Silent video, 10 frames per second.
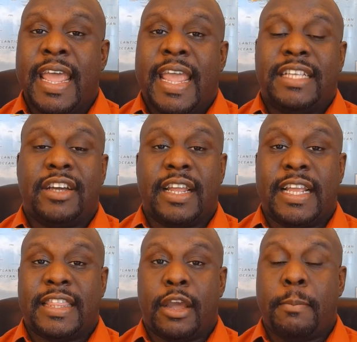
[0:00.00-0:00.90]
It's going to
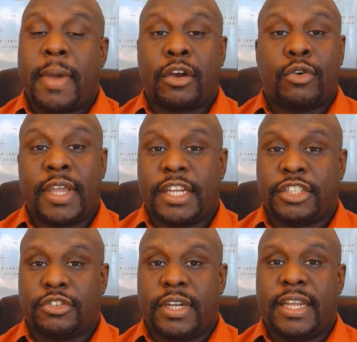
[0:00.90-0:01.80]
get their medical
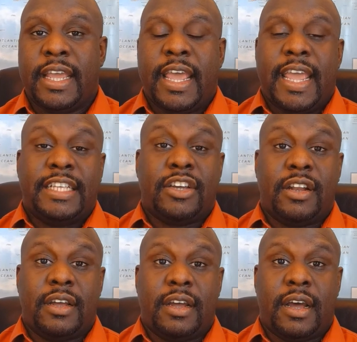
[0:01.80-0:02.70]
history. It's going
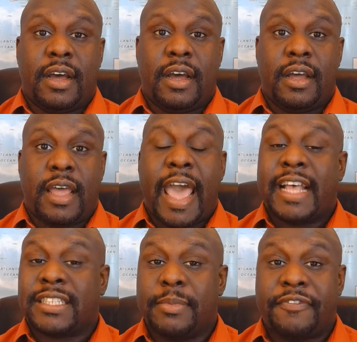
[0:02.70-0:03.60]
to
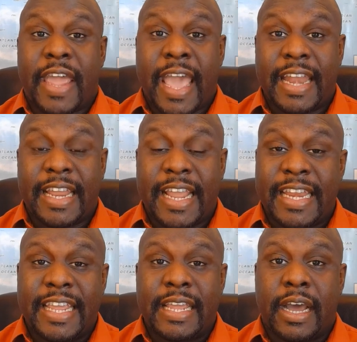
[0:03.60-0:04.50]
ask them if they had
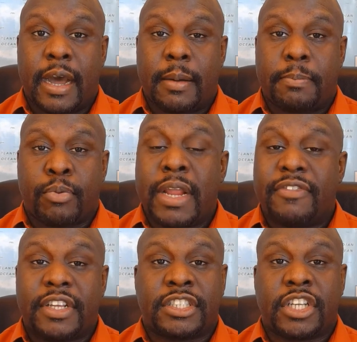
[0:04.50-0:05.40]
any
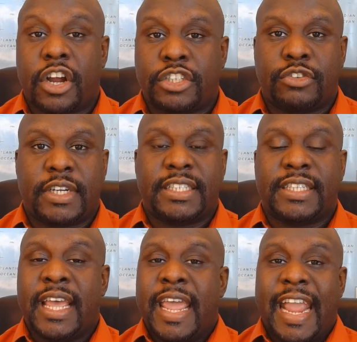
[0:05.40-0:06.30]
previous surgeries,
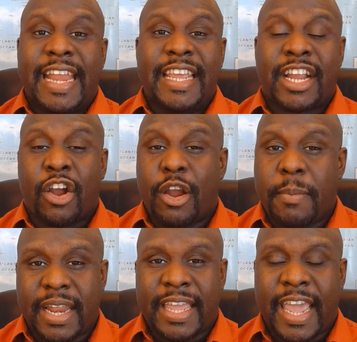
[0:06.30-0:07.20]
any current
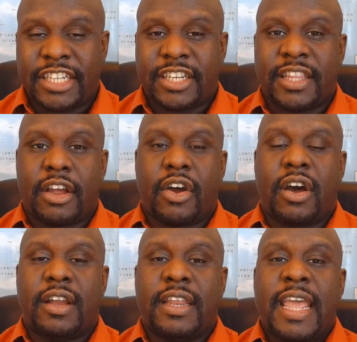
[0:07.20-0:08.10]
medication they're
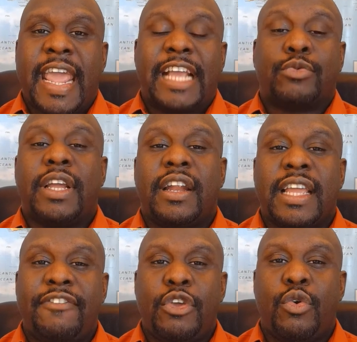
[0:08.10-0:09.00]
on. It's really going to
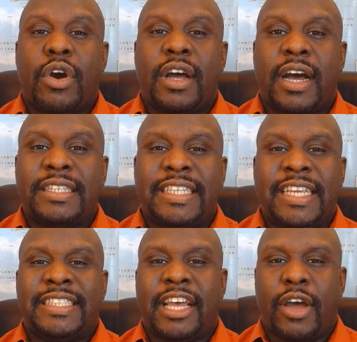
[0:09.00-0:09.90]
give you a
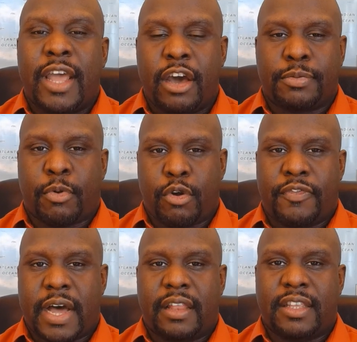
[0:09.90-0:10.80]
detailed health
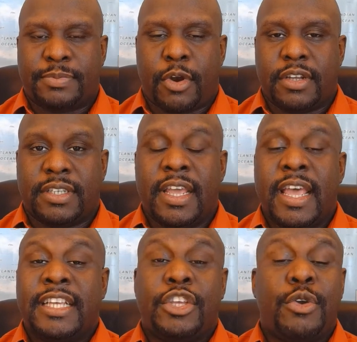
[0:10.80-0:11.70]
profile of this person.
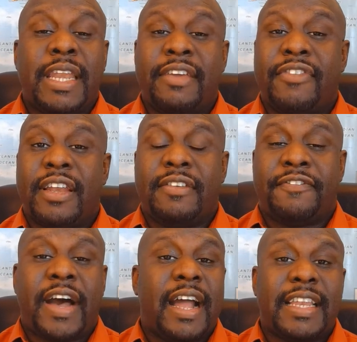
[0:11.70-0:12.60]
So you can even
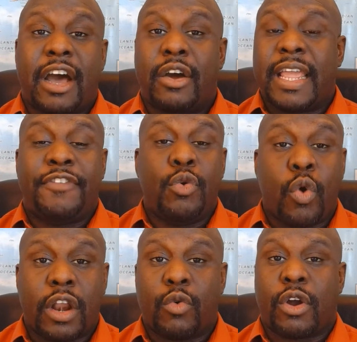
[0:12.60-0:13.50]
find out if you
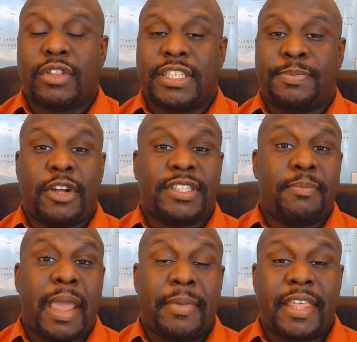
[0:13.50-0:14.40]
want to work with this person,
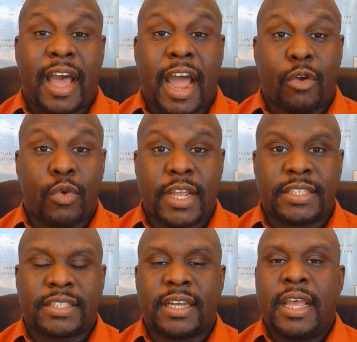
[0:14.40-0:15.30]
maybe they're high risk.